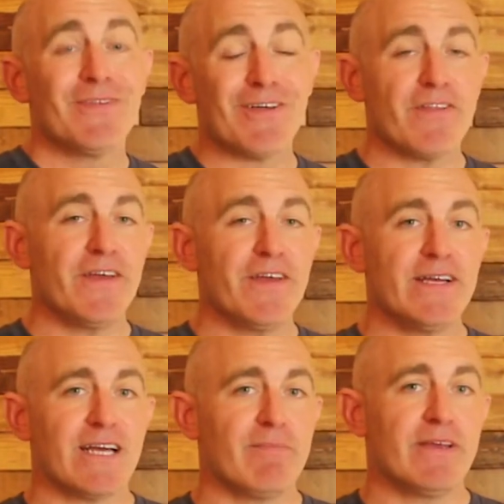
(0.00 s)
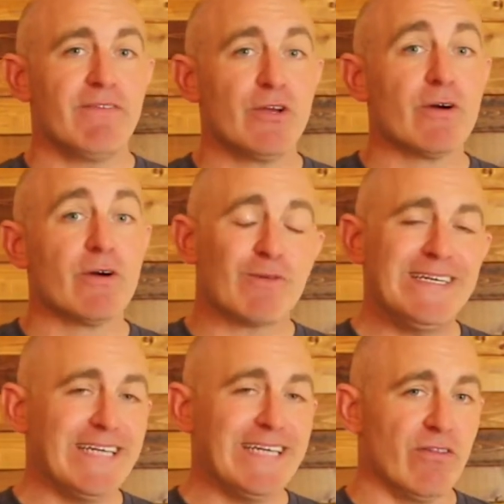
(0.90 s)
The other thing is, I'm giving you a
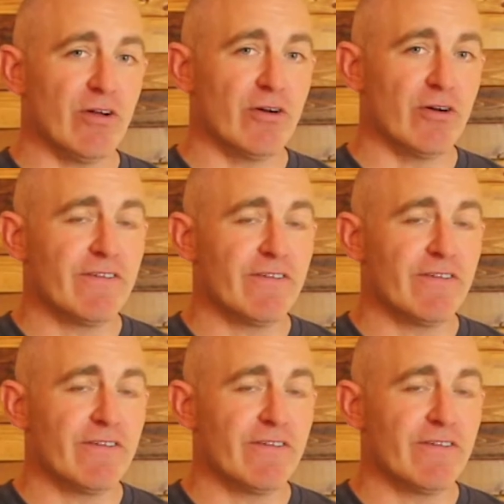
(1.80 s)
free download.